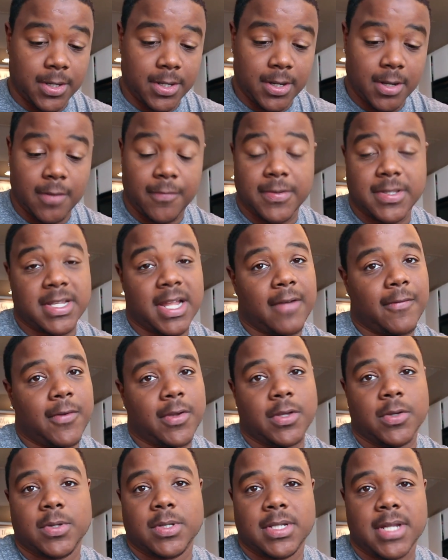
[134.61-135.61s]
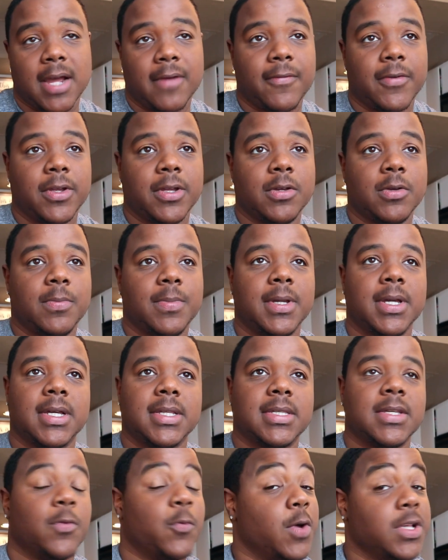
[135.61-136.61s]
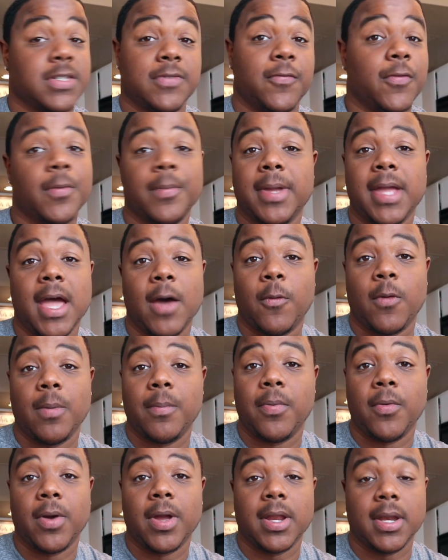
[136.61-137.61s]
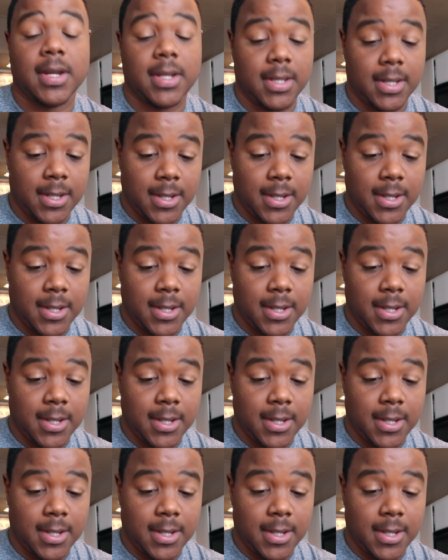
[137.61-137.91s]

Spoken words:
You know, if it's not for you, it's not for you, because it wasn't for me at one point.